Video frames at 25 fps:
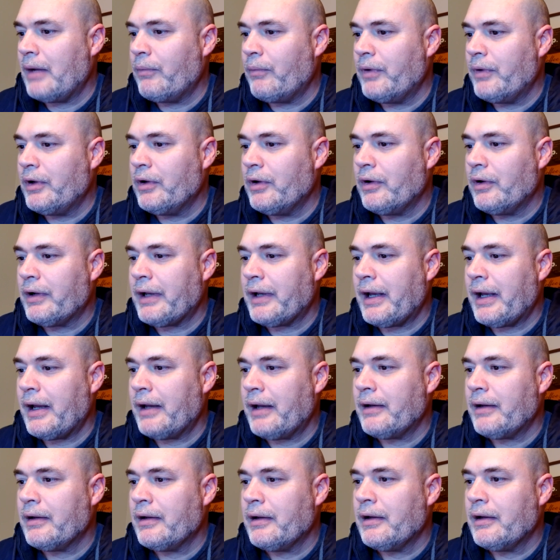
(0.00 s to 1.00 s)
and we look
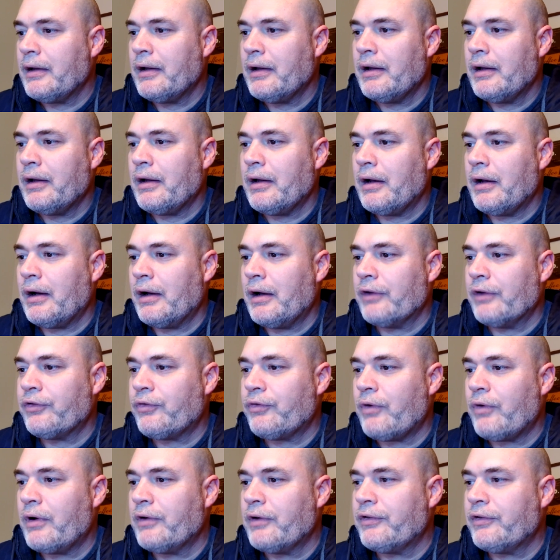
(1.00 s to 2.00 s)
at
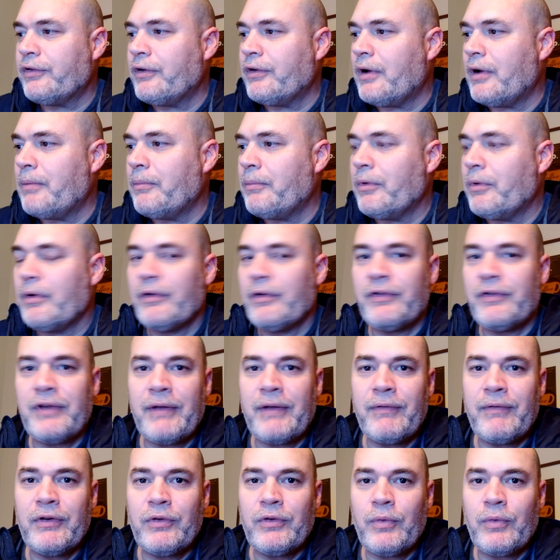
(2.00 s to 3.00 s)
Strong's number
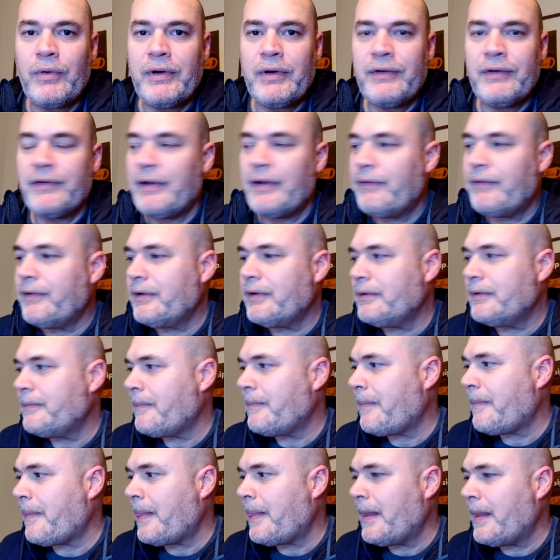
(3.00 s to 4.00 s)
727,
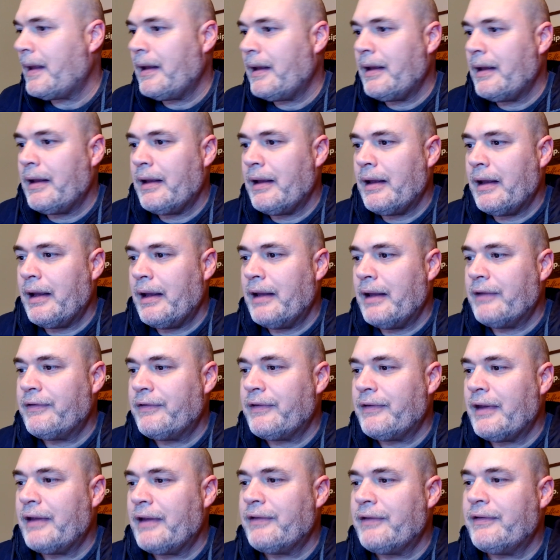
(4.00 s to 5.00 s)

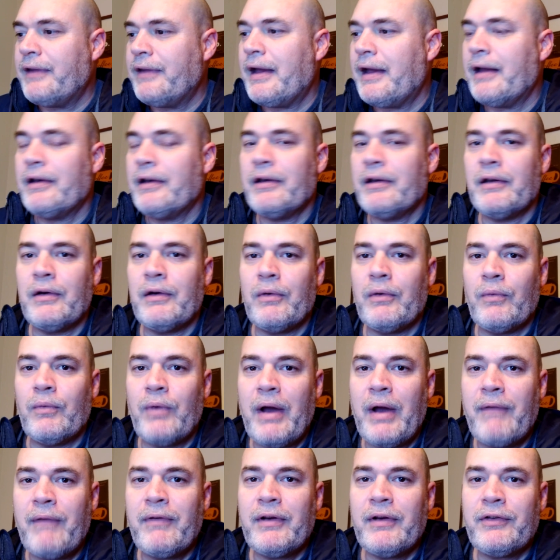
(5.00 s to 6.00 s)
it says that
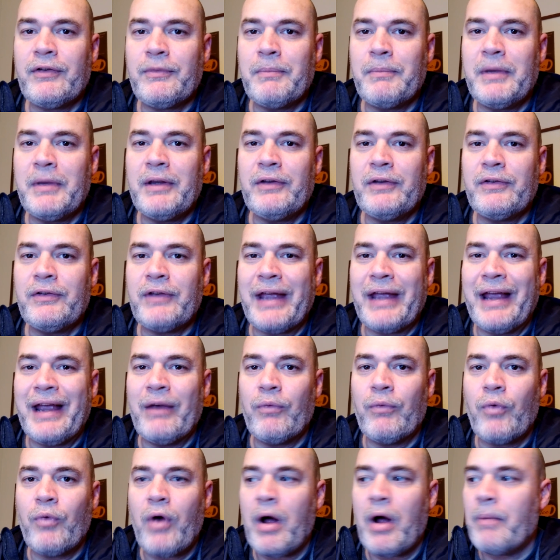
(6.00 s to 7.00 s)
ravenous means
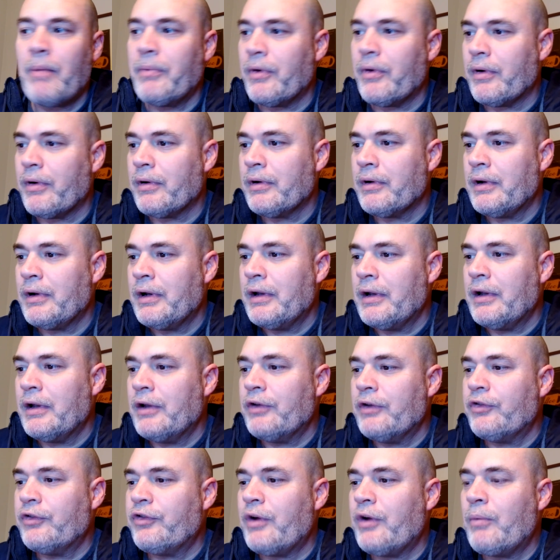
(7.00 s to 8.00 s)
a robber,
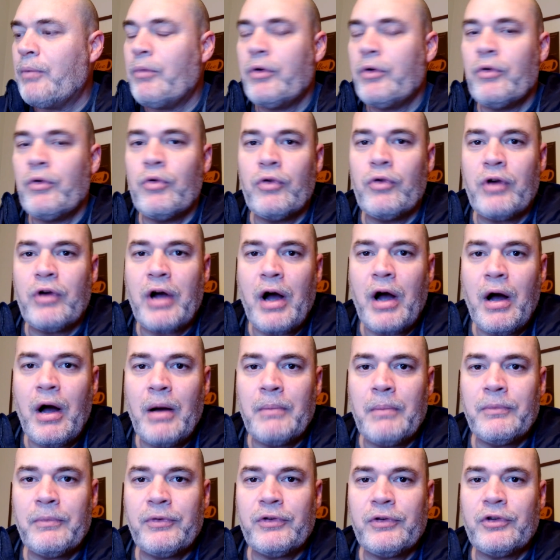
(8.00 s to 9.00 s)
someone who
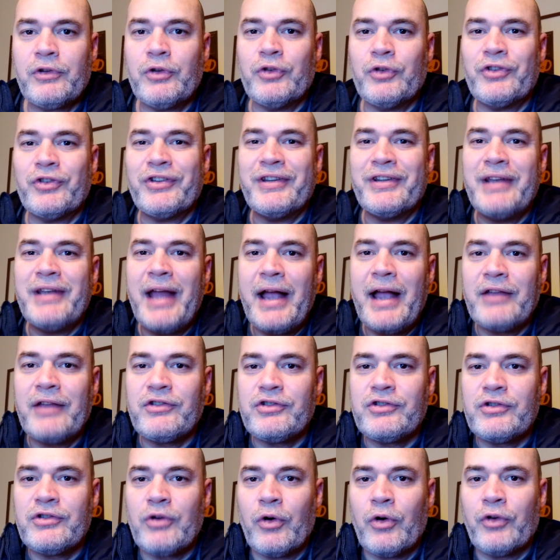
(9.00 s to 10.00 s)
comes to
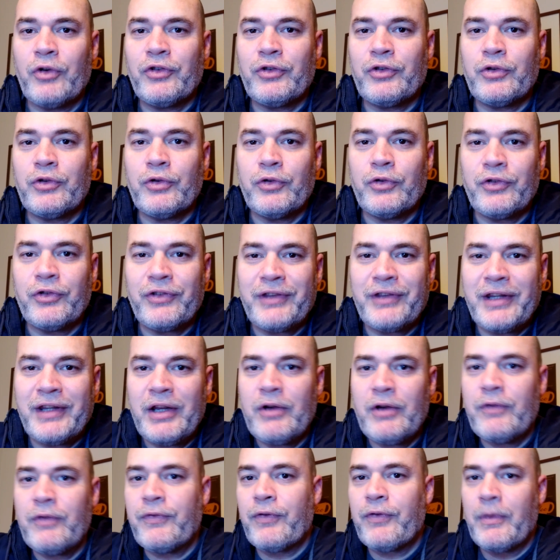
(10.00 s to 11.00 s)
snatch or to
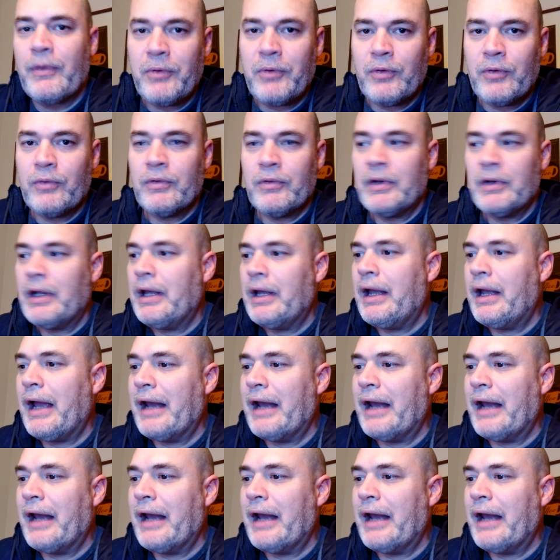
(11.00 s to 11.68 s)
steal from you,